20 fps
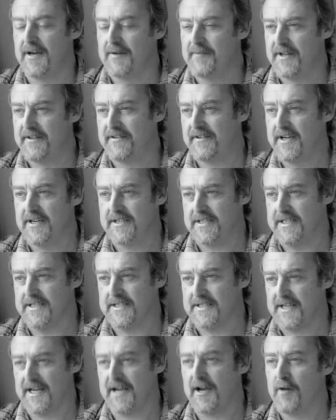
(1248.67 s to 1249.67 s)
they're 30 because
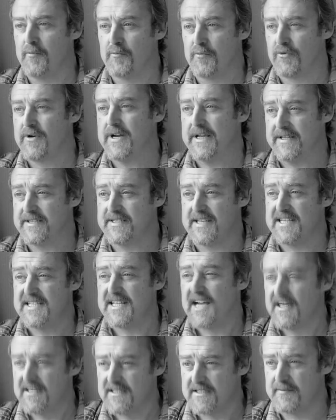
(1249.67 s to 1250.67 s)
they can't breathe because their
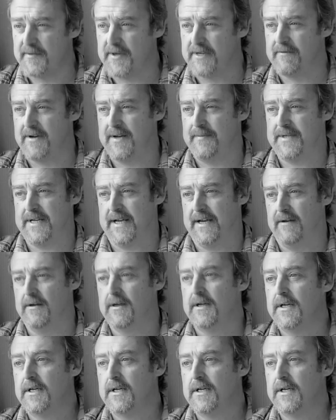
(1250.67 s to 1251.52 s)
lungs have been ripped out.